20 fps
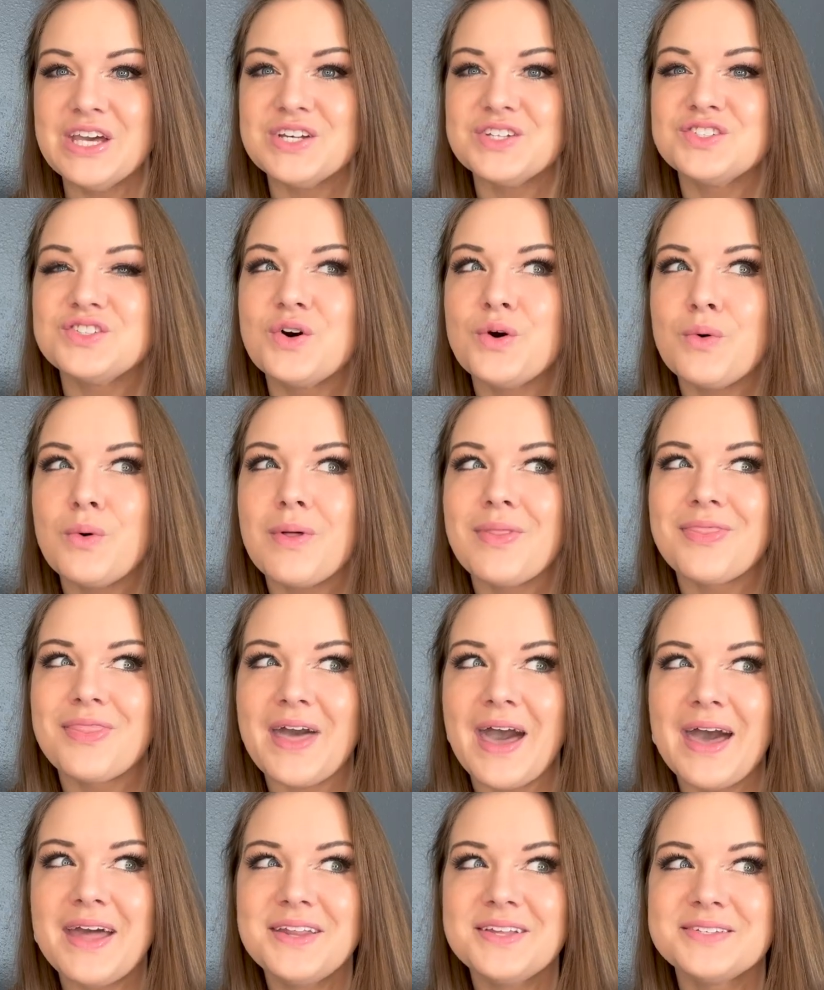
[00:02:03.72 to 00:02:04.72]
So
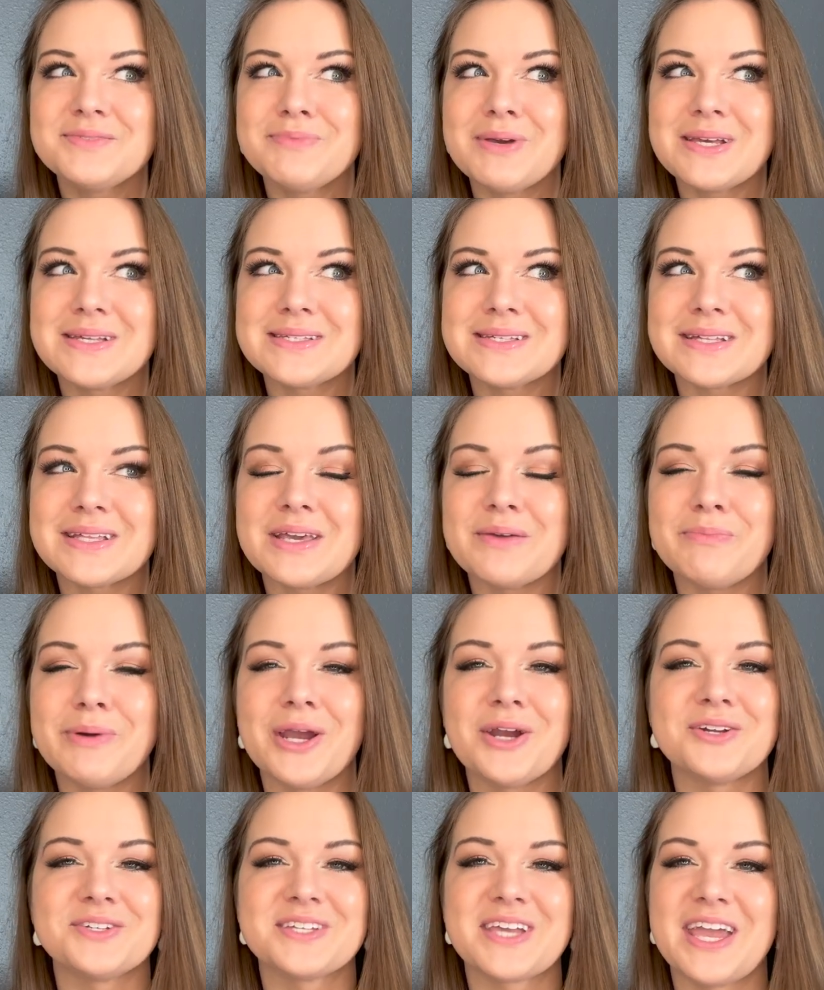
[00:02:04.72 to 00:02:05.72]
that is basically
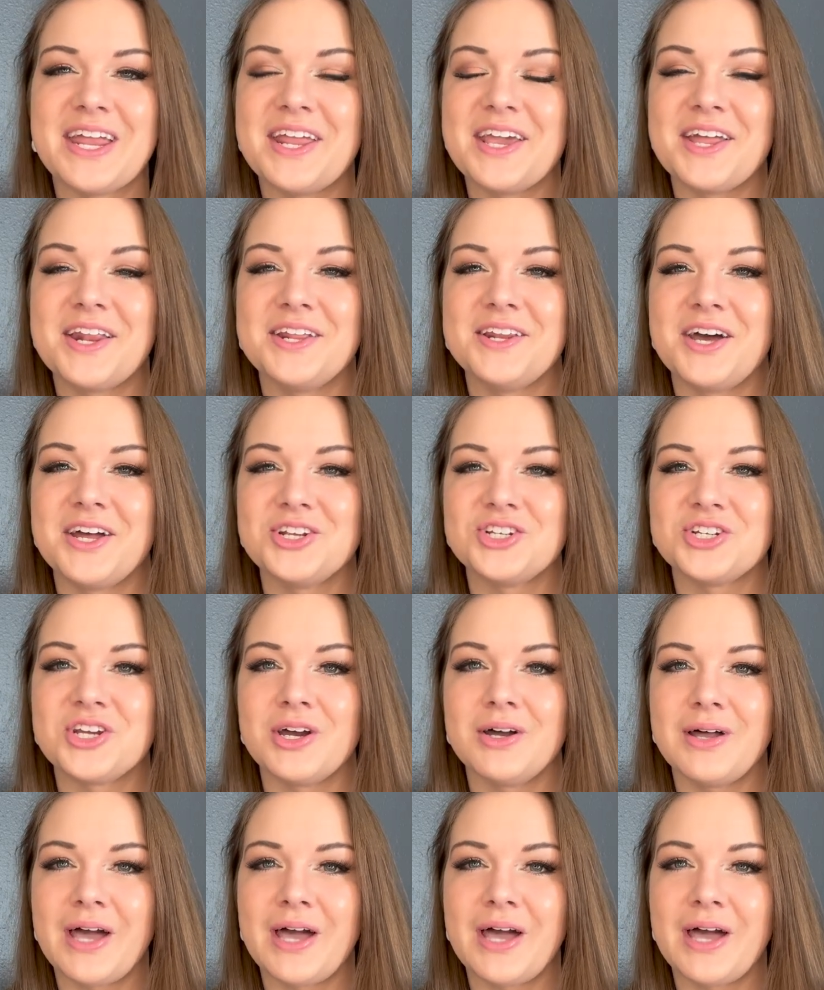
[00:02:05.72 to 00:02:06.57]
pair skating in a nutshell.